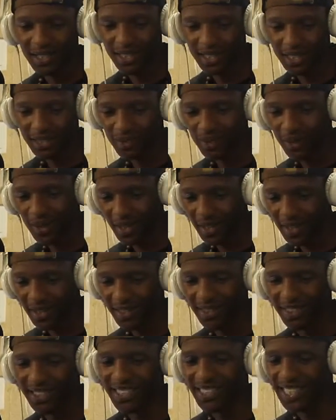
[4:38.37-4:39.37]
Sorry
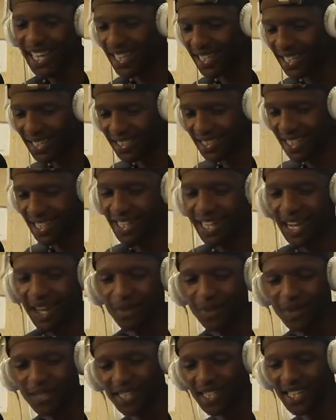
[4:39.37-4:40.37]
to say a second
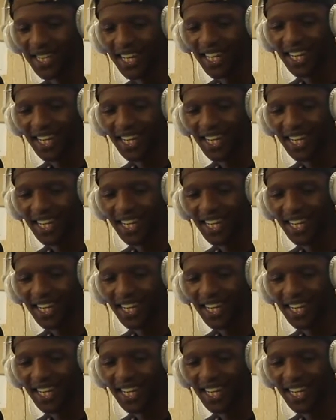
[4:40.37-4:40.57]
language.